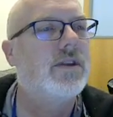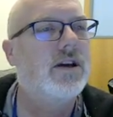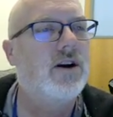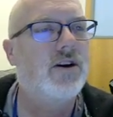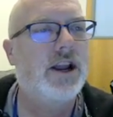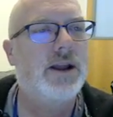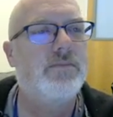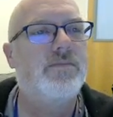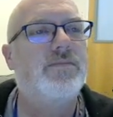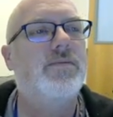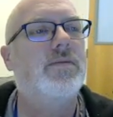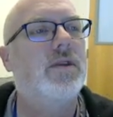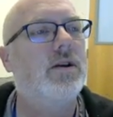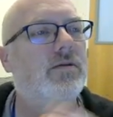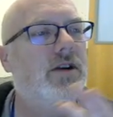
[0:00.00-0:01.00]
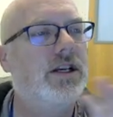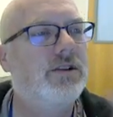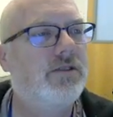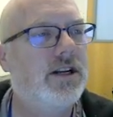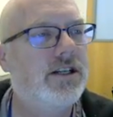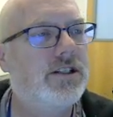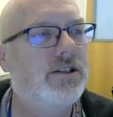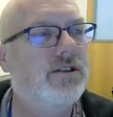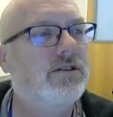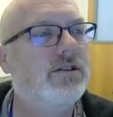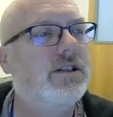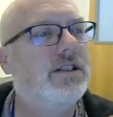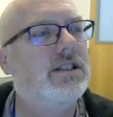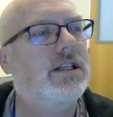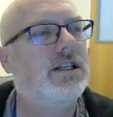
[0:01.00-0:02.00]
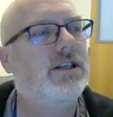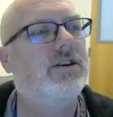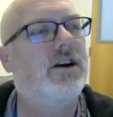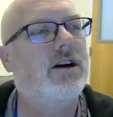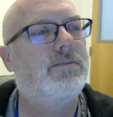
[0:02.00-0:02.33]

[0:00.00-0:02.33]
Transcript: Okay, what you want to do is in your